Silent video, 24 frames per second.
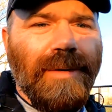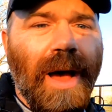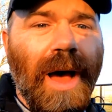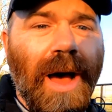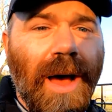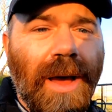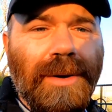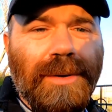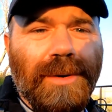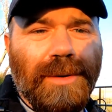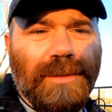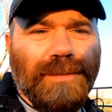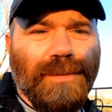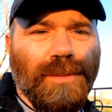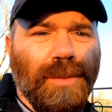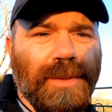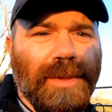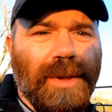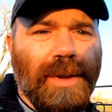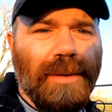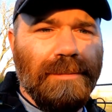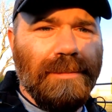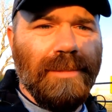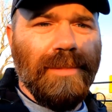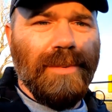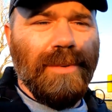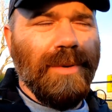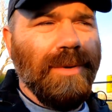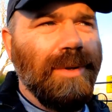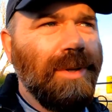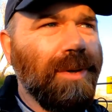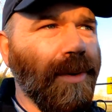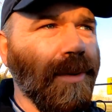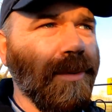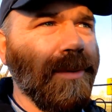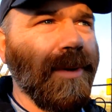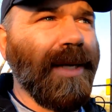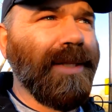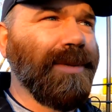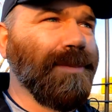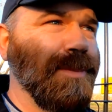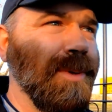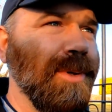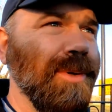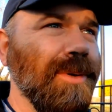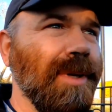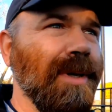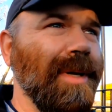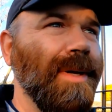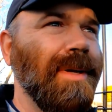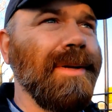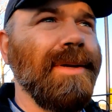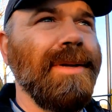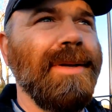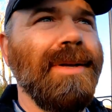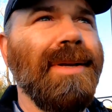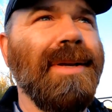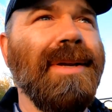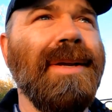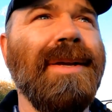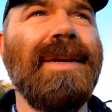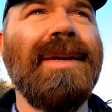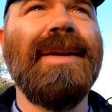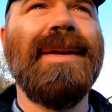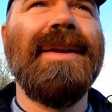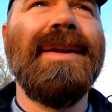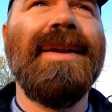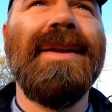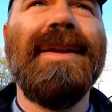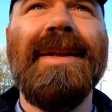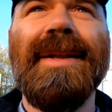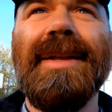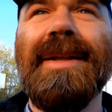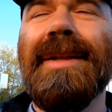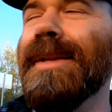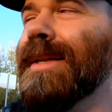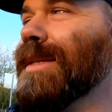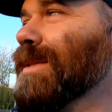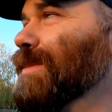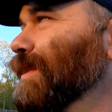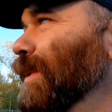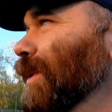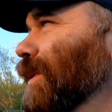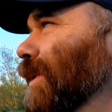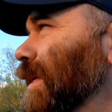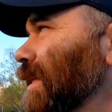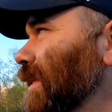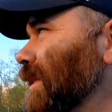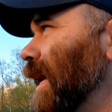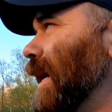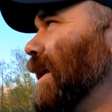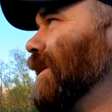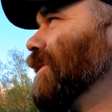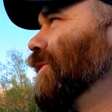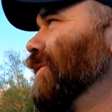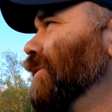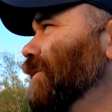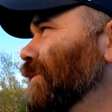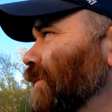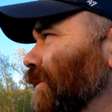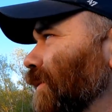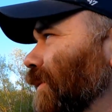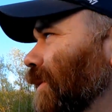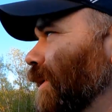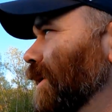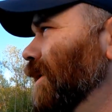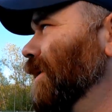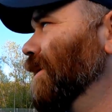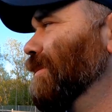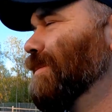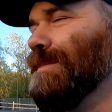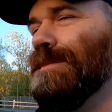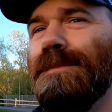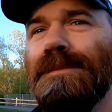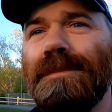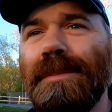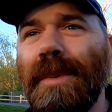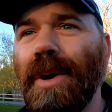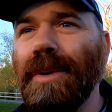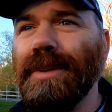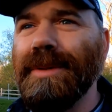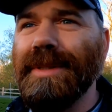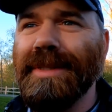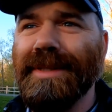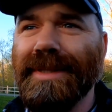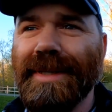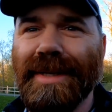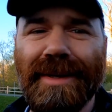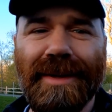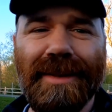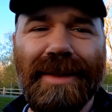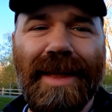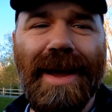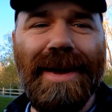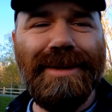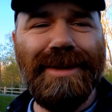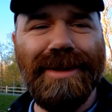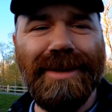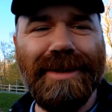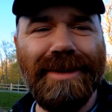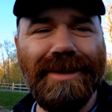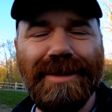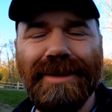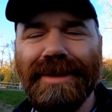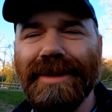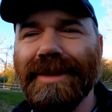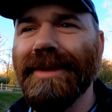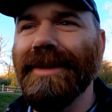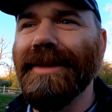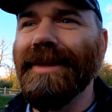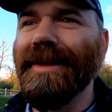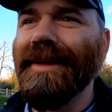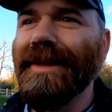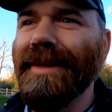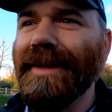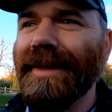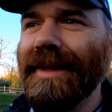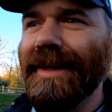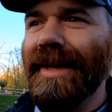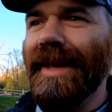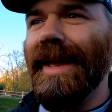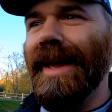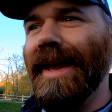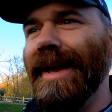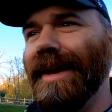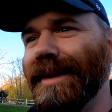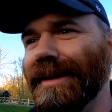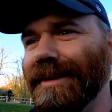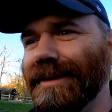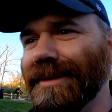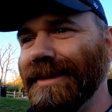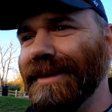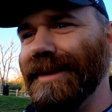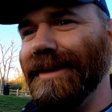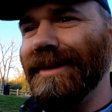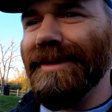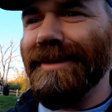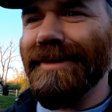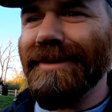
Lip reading: honor for them. You know, let's build a statue for Moses and Elijah. And